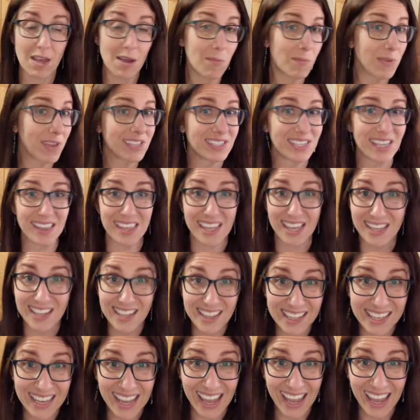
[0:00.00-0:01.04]
Because at the end
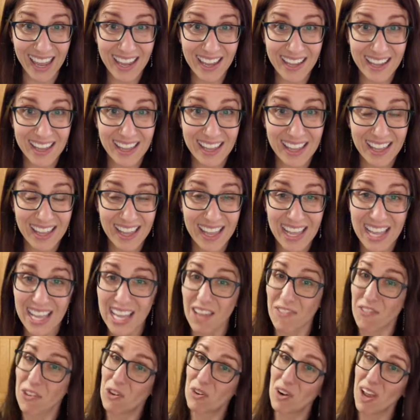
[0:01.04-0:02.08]
of the day,
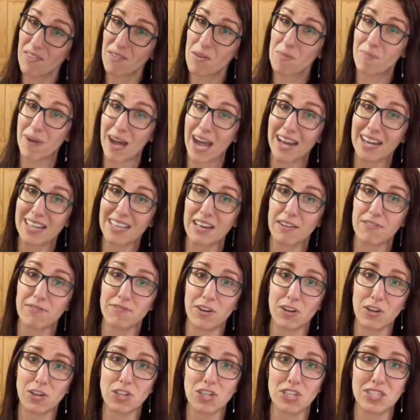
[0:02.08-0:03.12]
if you don't have a body that
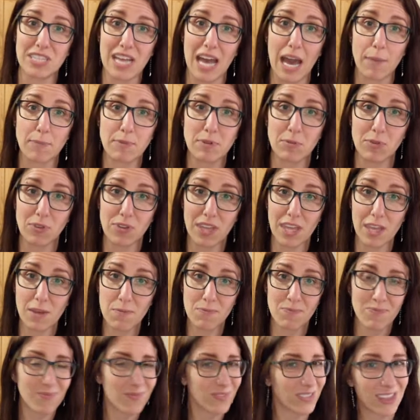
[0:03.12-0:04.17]
functions optimally,
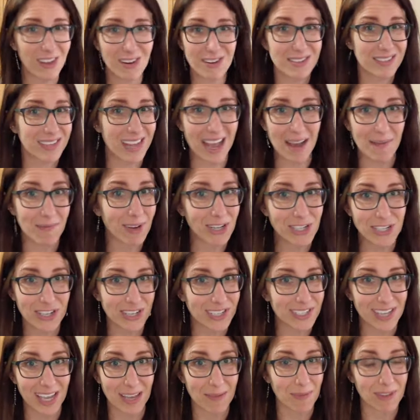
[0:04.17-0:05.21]
there's not much
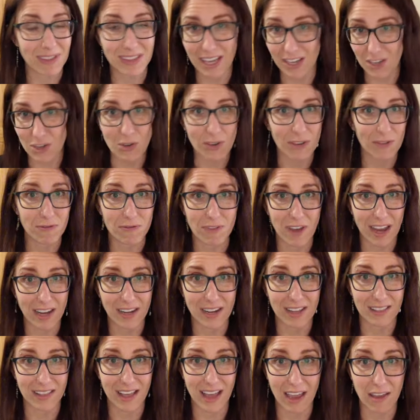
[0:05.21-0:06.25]
excitement that you can find
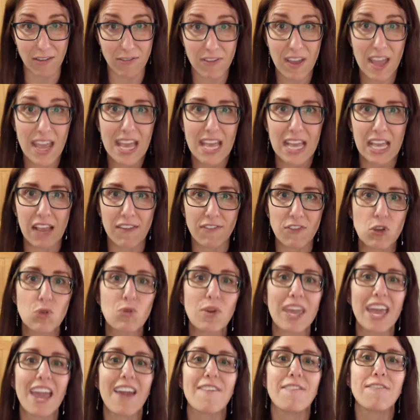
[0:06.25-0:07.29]
in life if you
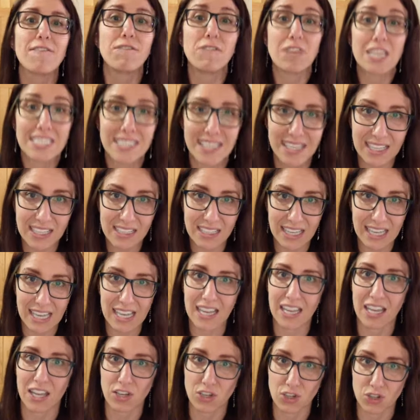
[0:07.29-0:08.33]
can't
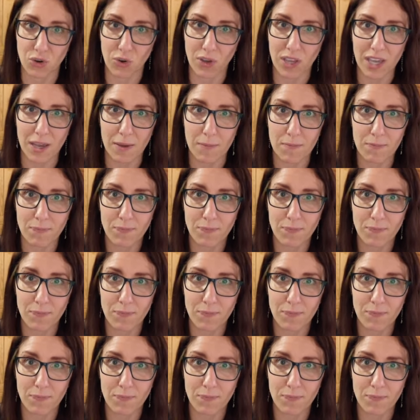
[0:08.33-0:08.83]
physically enjoy it.